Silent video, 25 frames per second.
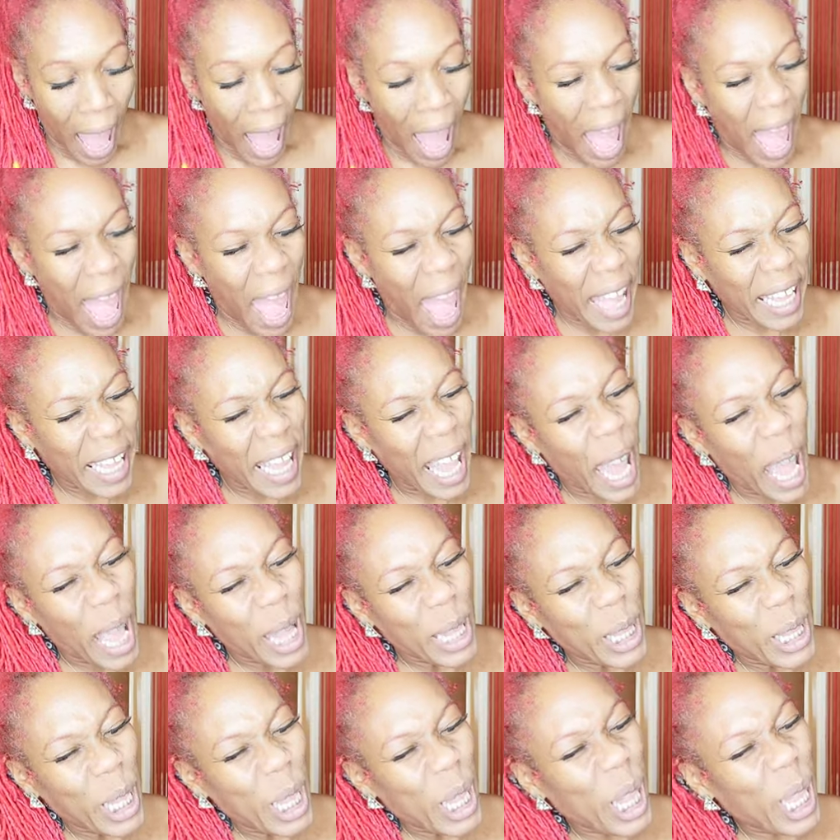I
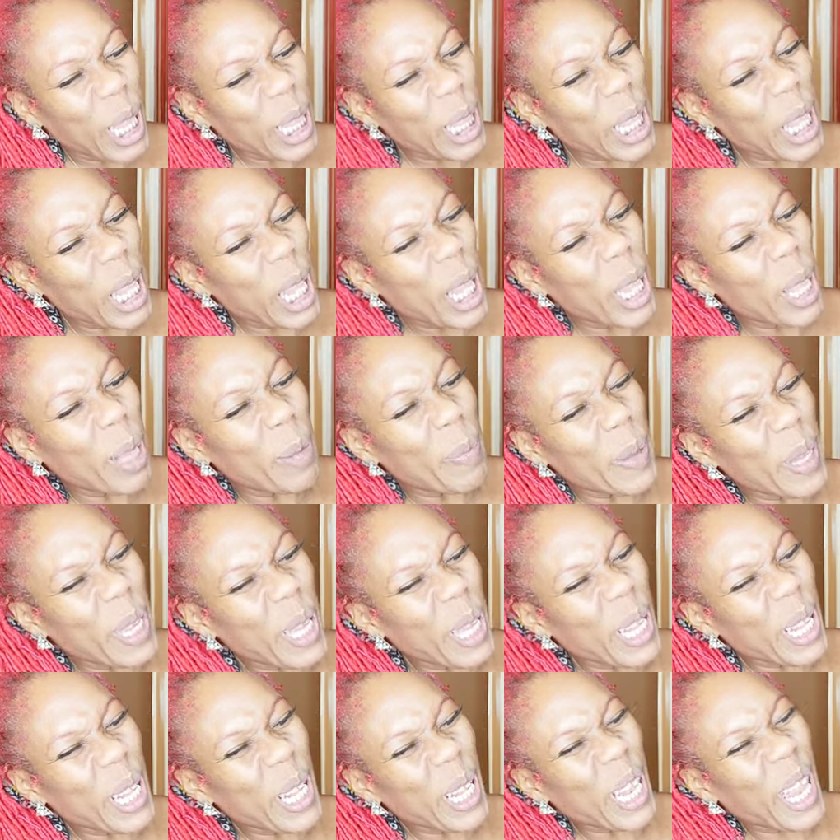got nothing
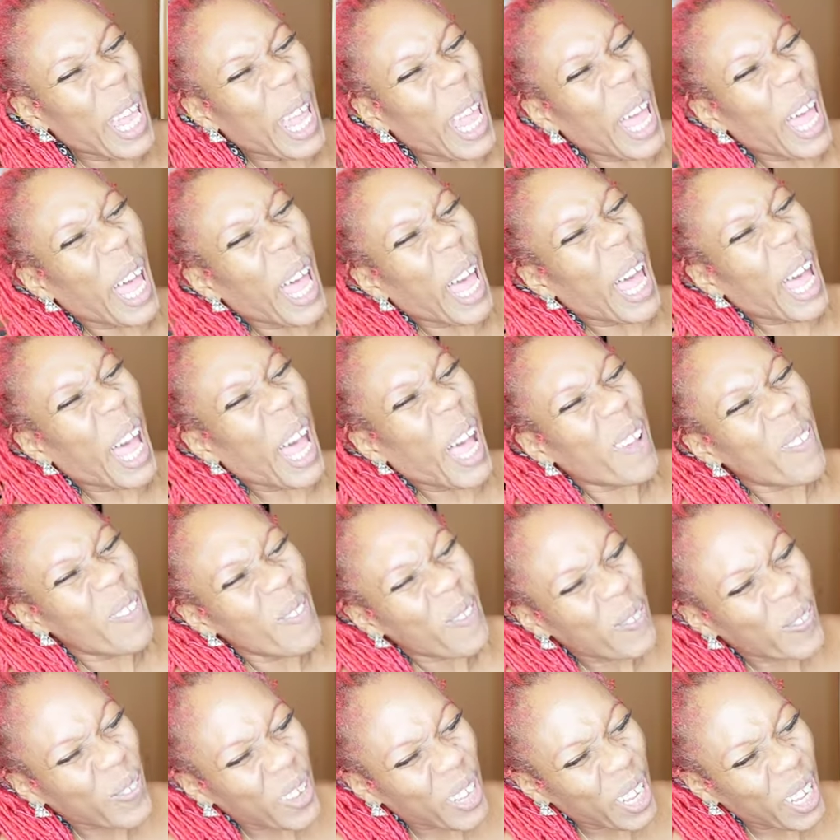but love
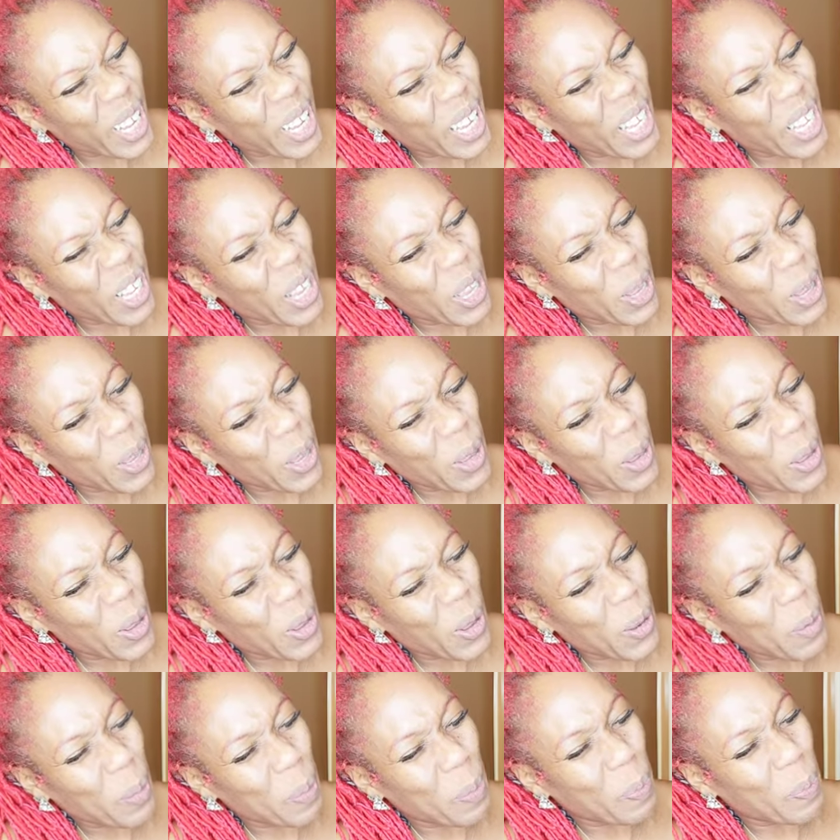for
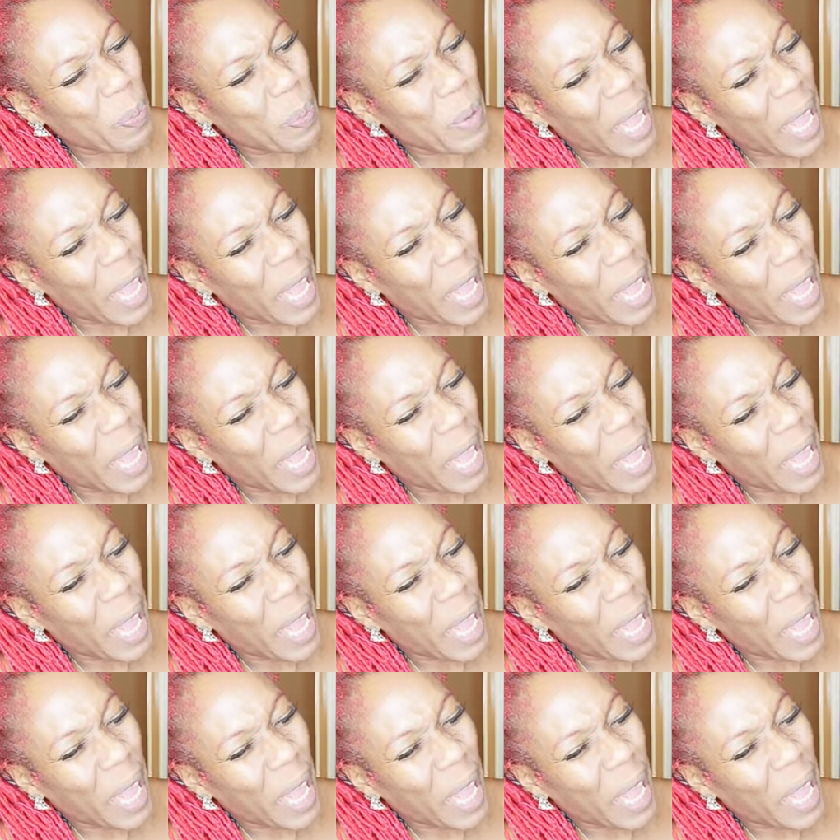you,